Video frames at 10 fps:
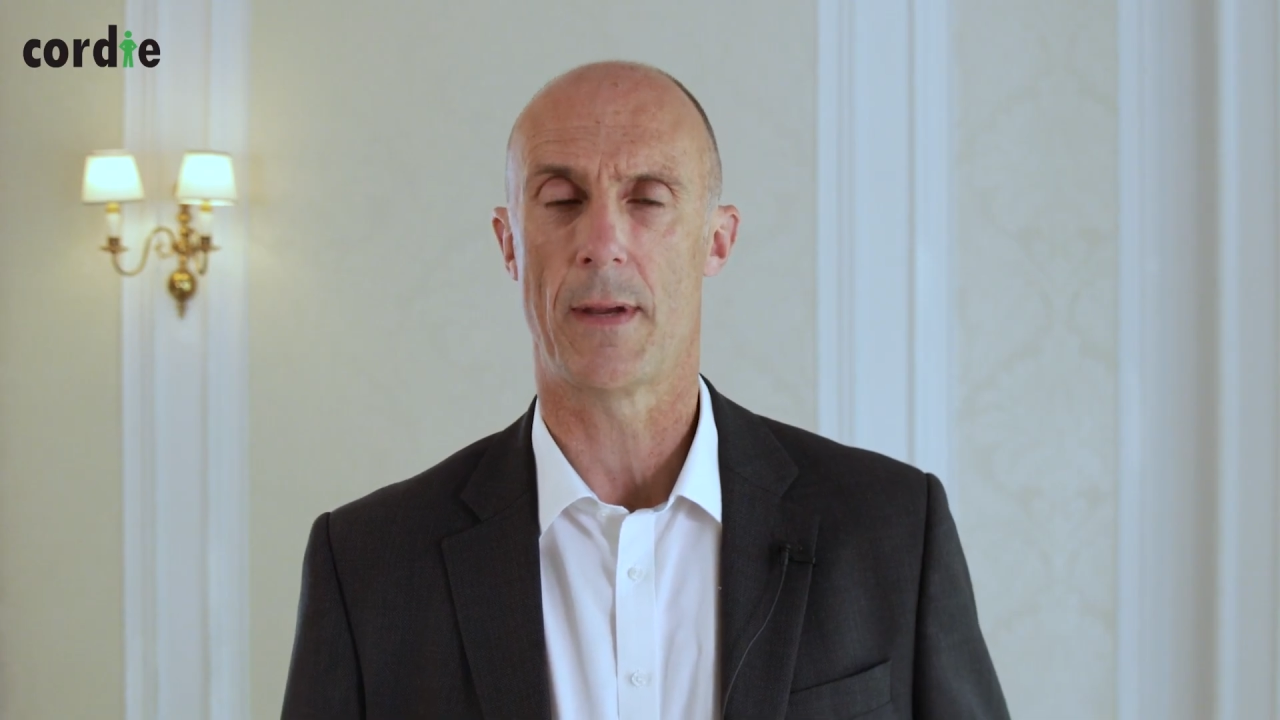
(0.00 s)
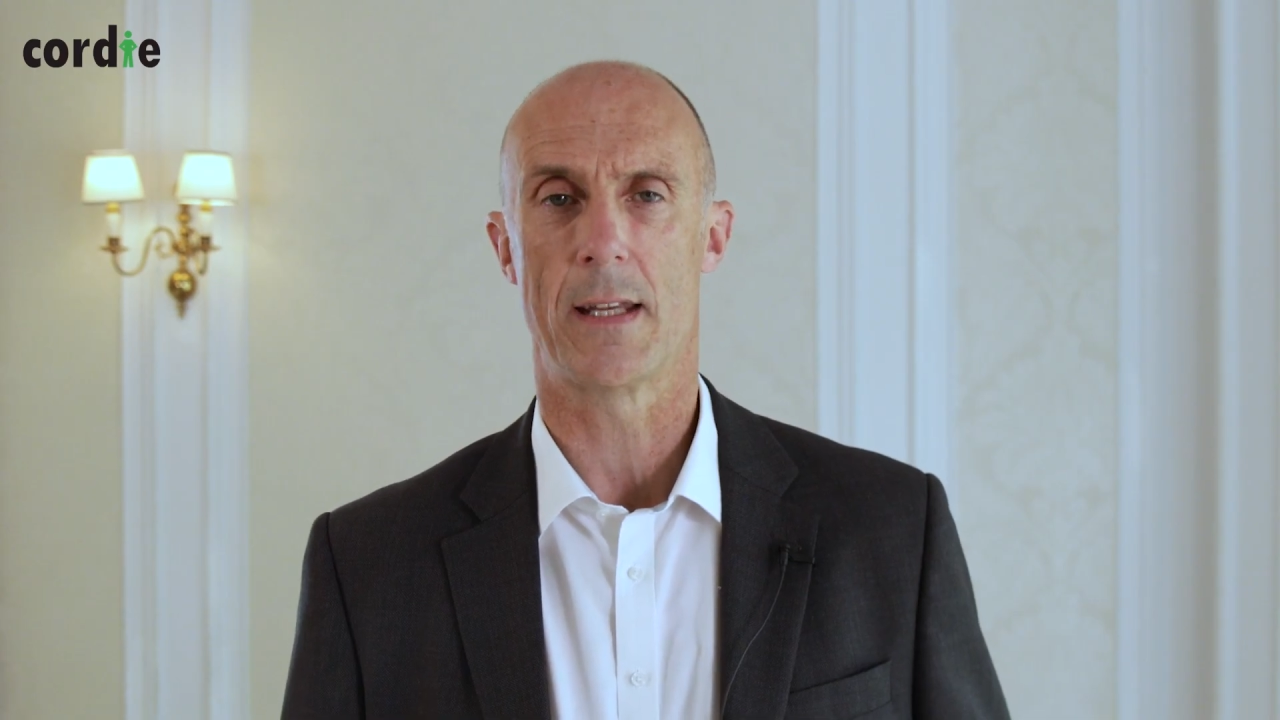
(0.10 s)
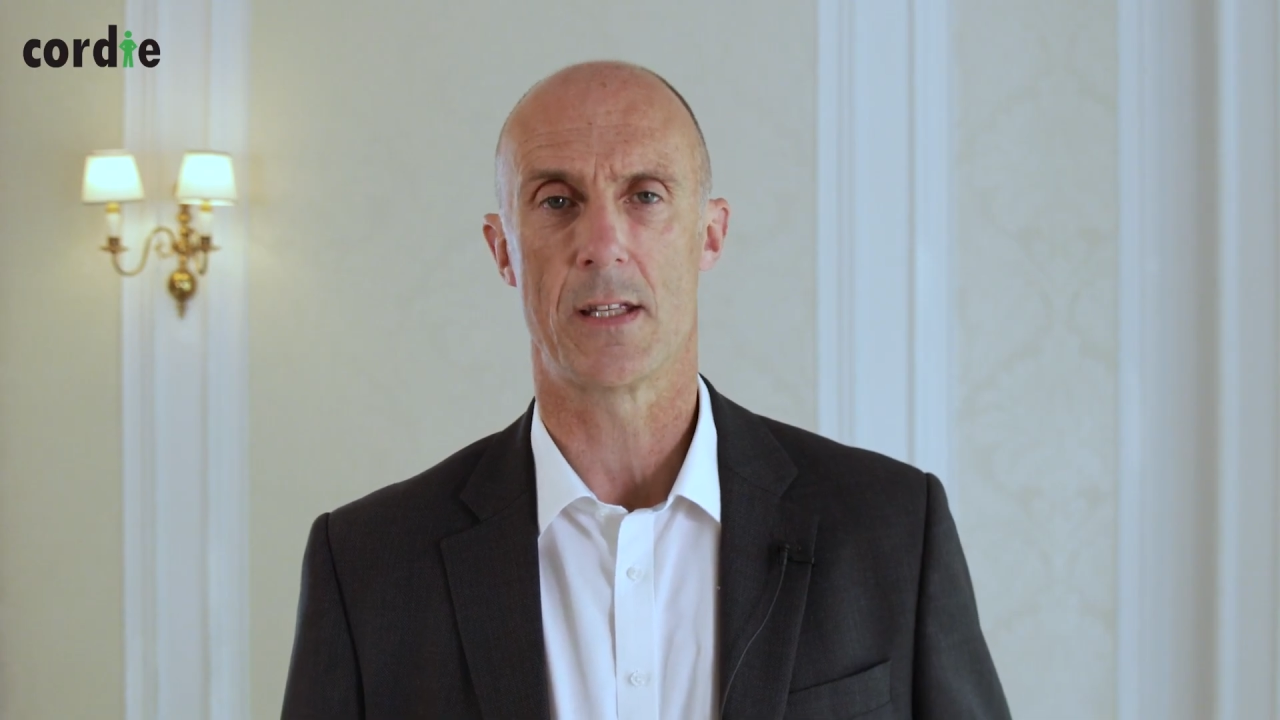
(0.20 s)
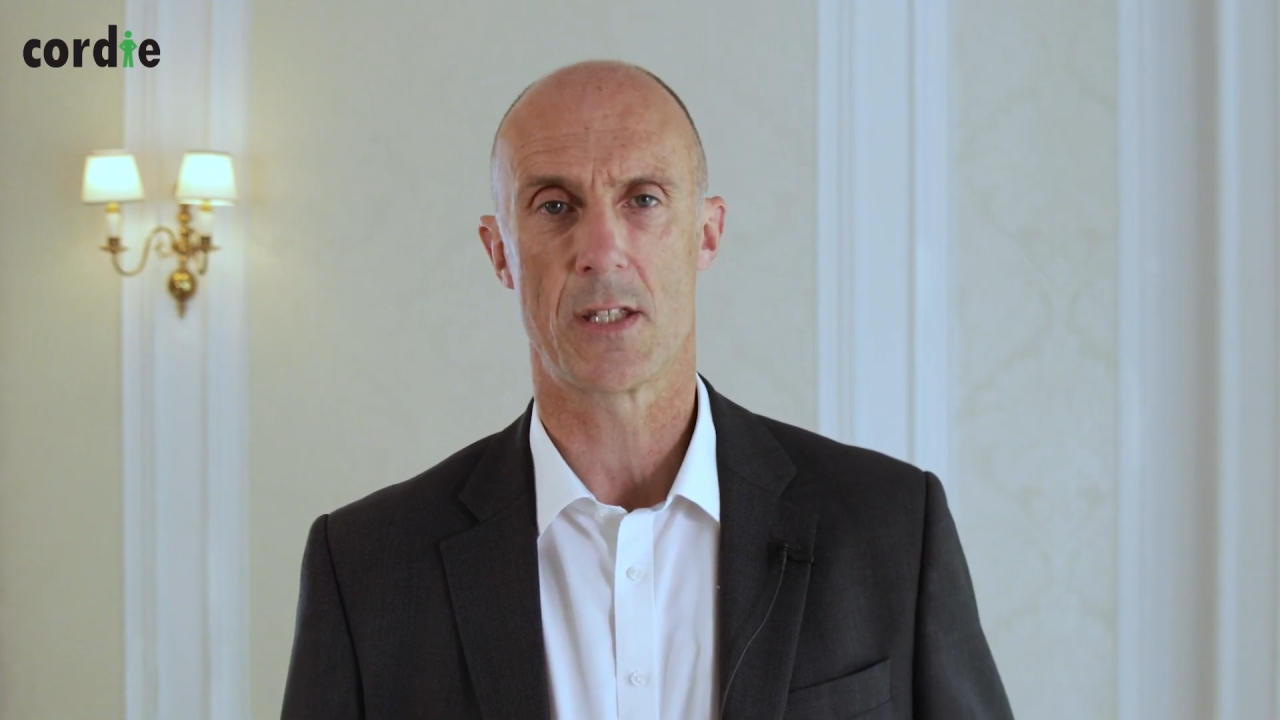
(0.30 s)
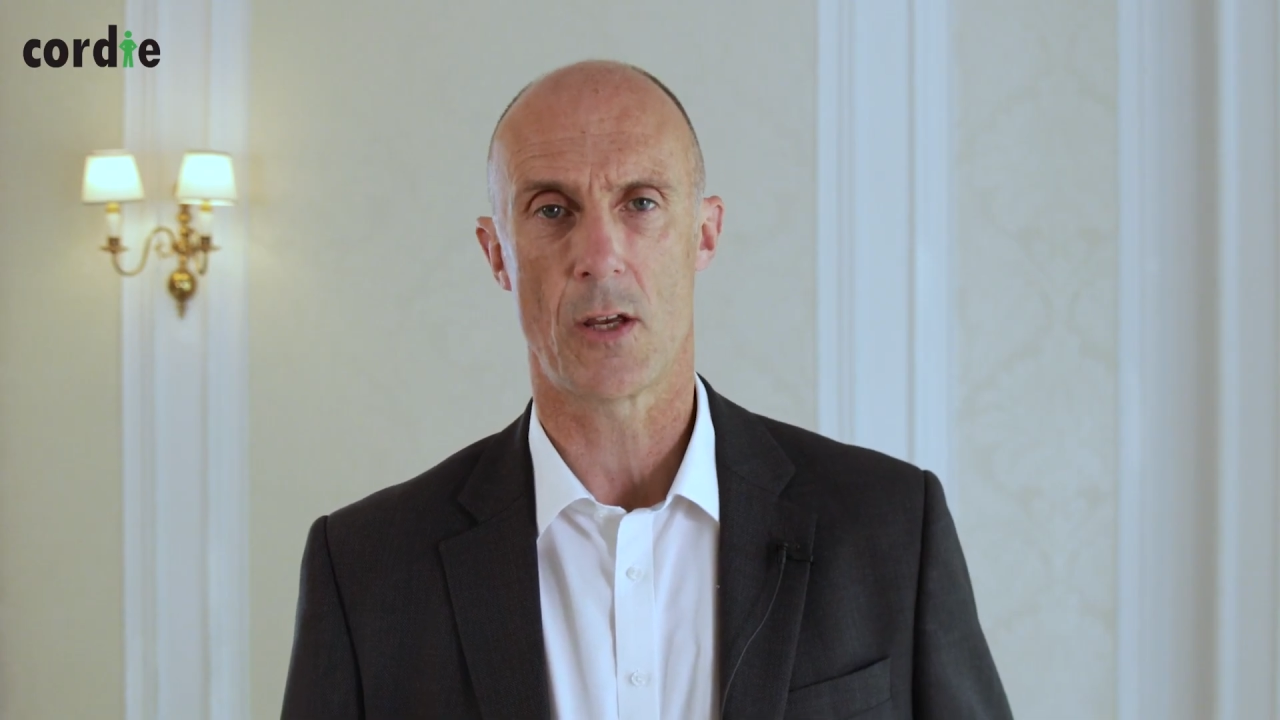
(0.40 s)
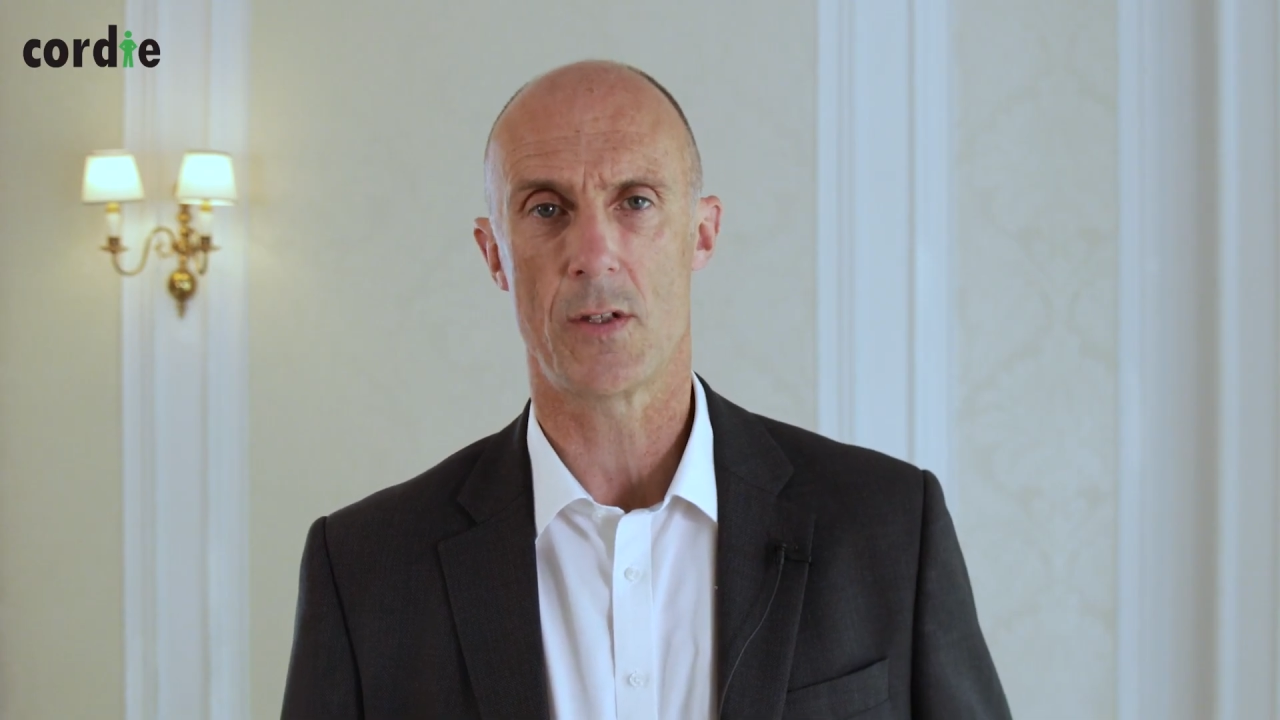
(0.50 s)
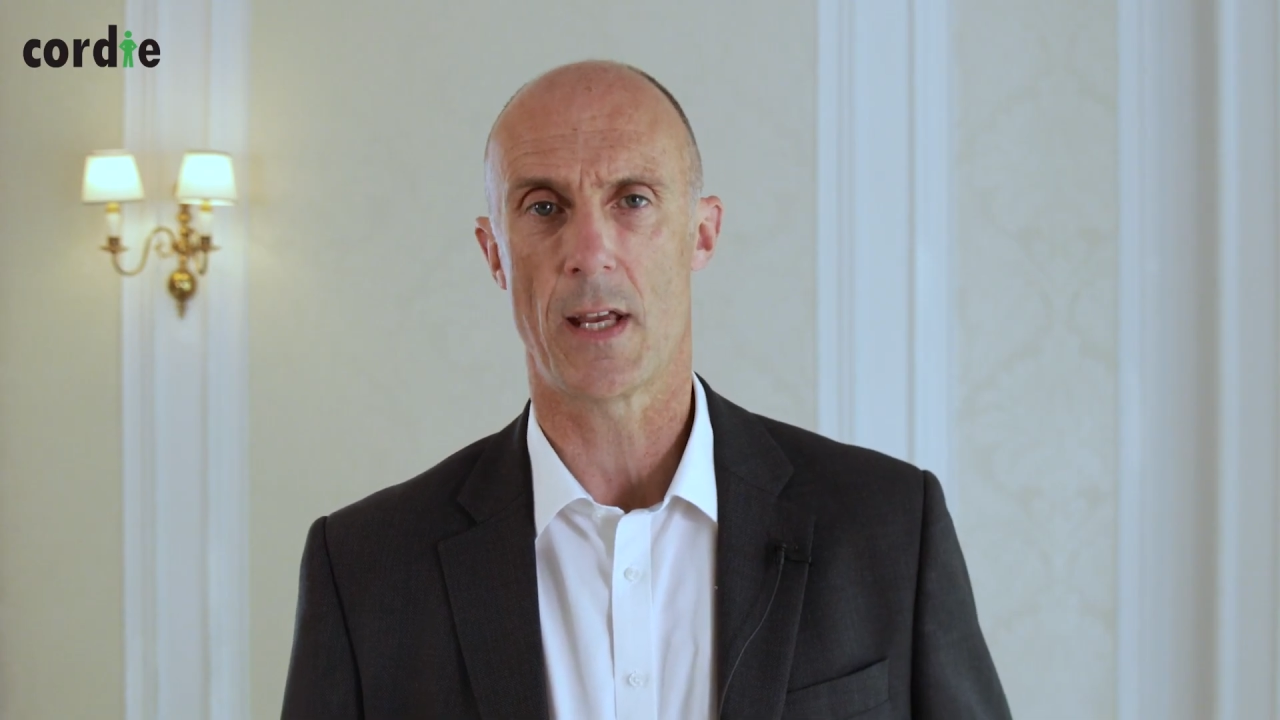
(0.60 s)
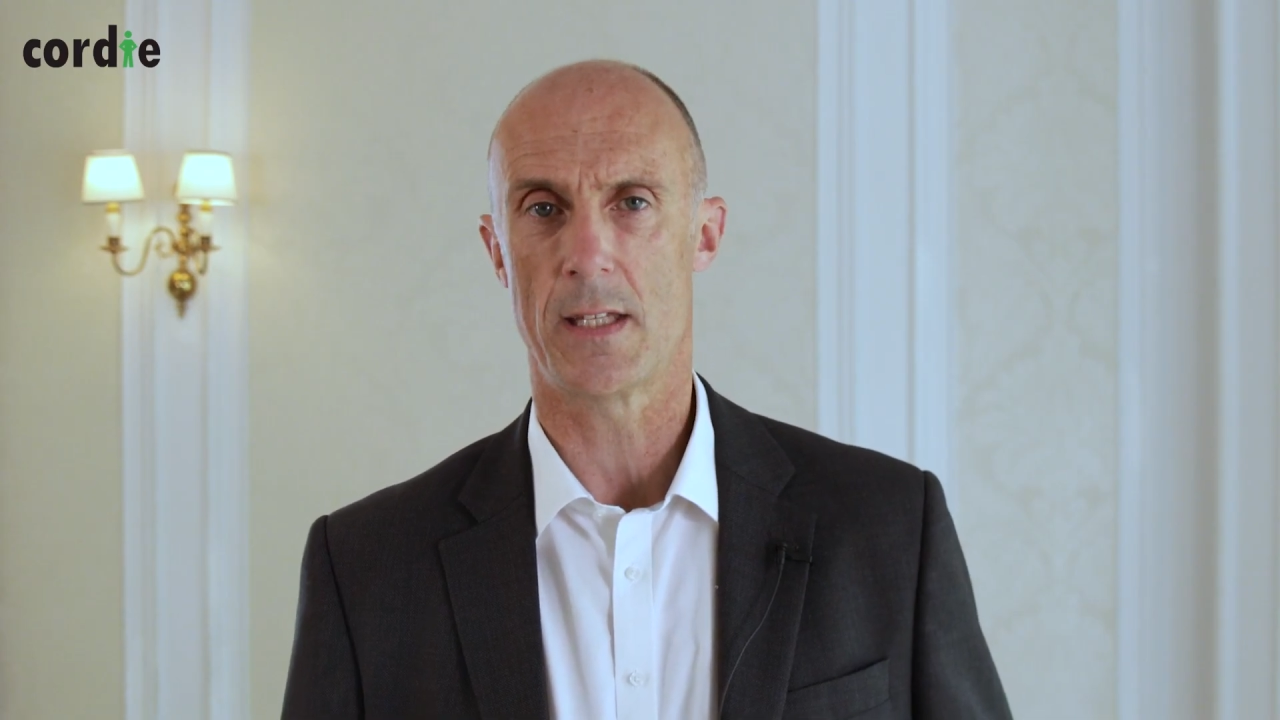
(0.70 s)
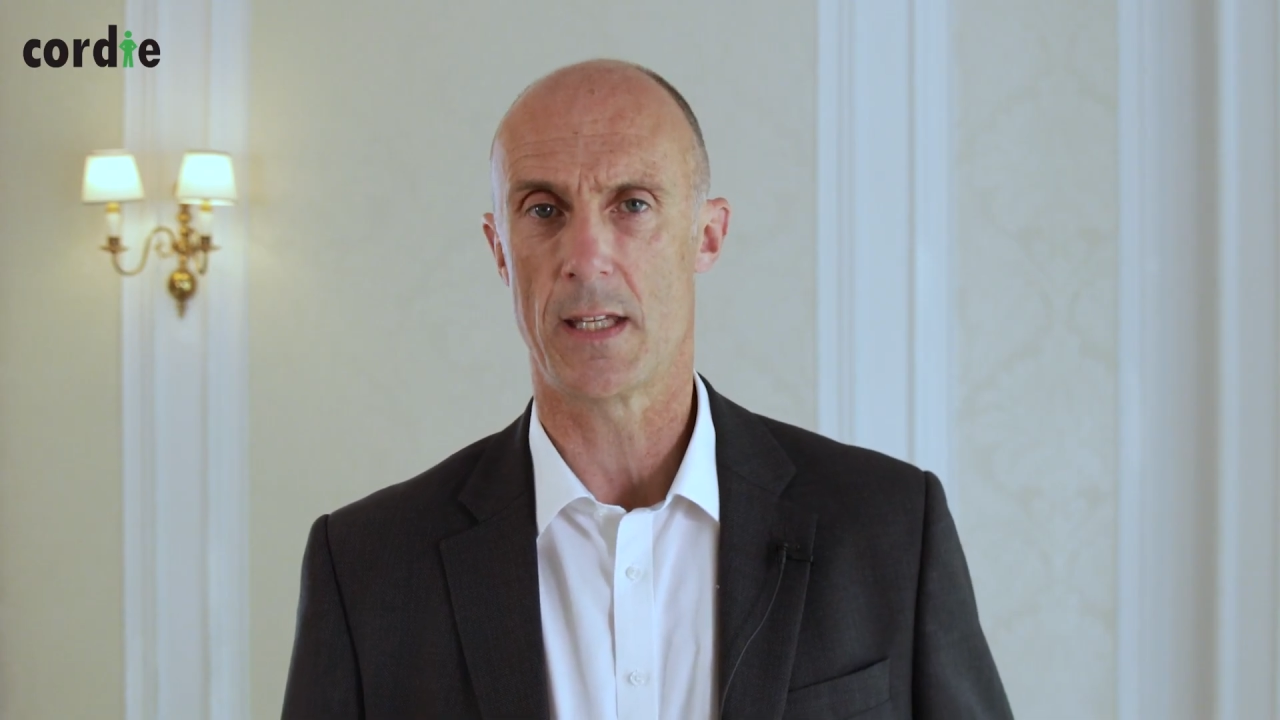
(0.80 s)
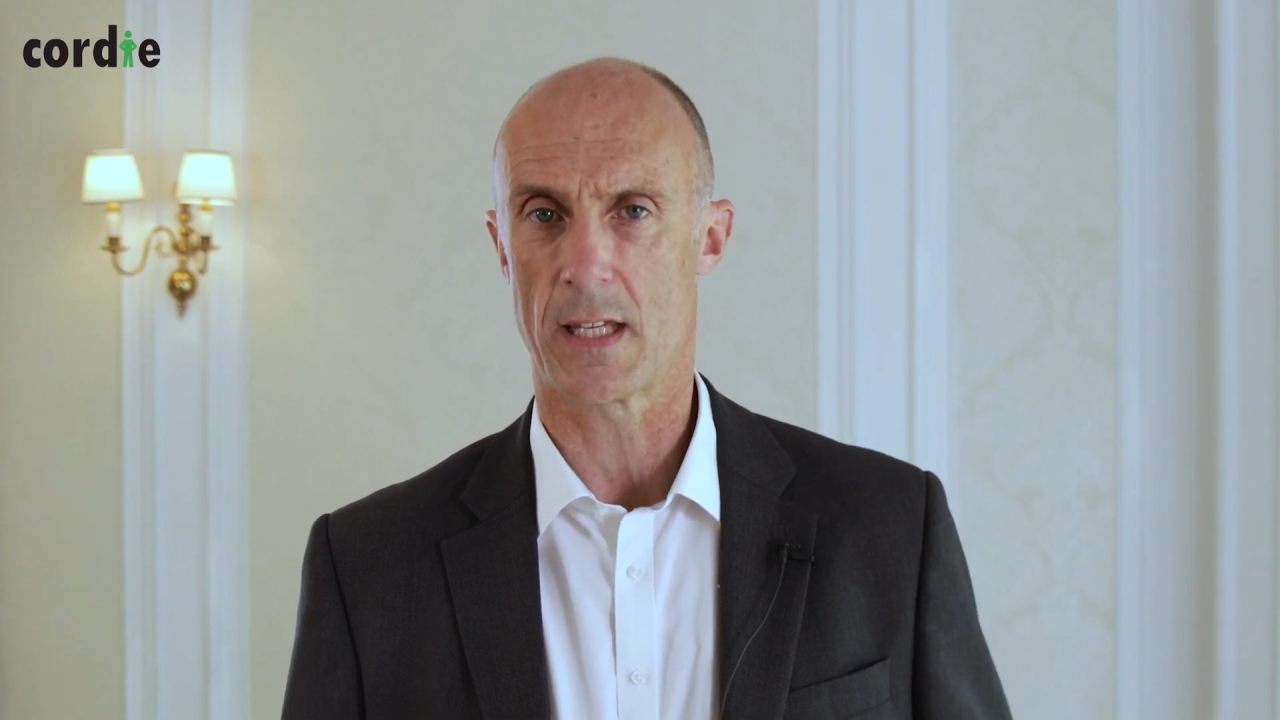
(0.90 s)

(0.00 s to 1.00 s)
and associated